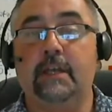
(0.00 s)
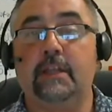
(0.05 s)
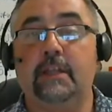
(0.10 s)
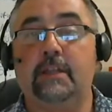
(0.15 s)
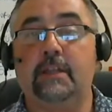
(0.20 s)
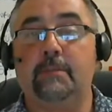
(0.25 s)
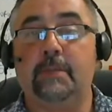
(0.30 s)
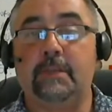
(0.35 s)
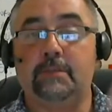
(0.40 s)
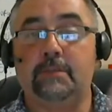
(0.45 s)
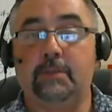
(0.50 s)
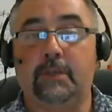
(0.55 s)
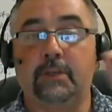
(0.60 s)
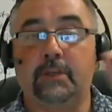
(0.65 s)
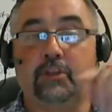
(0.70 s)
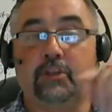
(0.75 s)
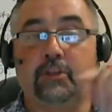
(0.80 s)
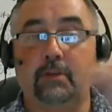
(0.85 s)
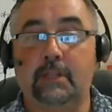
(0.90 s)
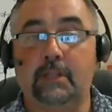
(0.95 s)
That means we can
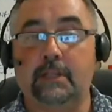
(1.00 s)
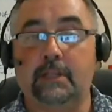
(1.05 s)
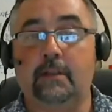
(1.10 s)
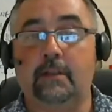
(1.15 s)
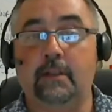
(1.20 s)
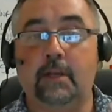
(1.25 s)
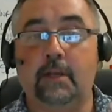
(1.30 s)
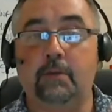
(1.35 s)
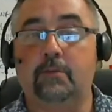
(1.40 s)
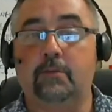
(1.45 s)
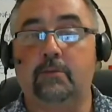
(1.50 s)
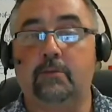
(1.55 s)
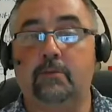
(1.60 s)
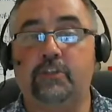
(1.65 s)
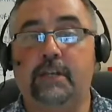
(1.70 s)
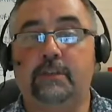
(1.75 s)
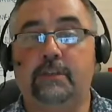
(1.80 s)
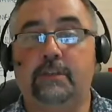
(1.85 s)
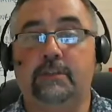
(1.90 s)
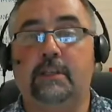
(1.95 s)
do little local
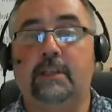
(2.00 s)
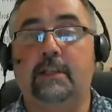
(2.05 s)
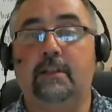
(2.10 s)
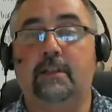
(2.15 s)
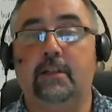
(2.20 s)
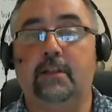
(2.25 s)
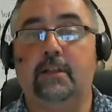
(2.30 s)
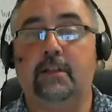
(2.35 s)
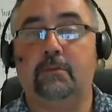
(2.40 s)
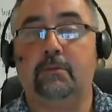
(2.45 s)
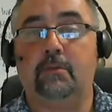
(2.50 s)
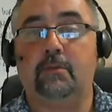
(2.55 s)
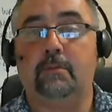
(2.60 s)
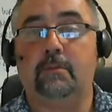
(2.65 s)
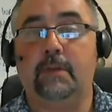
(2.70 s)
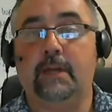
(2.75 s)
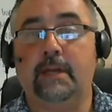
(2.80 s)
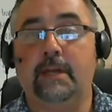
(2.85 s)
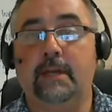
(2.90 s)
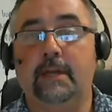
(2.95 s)
changes and little local
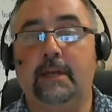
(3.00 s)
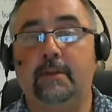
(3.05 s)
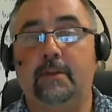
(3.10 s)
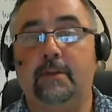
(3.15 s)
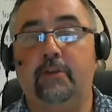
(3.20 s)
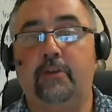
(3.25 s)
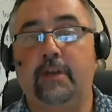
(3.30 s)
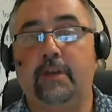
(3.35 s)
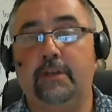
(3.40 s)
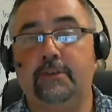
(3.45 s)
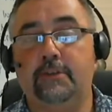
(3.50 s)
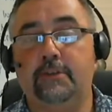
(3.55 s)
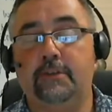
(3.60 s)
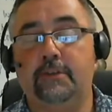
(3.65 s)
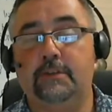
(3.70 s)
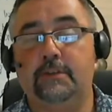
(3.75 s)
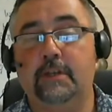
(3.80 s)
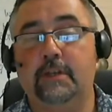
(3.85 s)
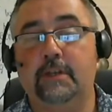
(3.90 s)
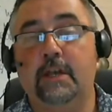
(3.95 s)

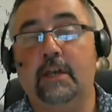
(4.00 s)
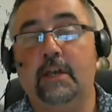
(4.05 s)
corrections.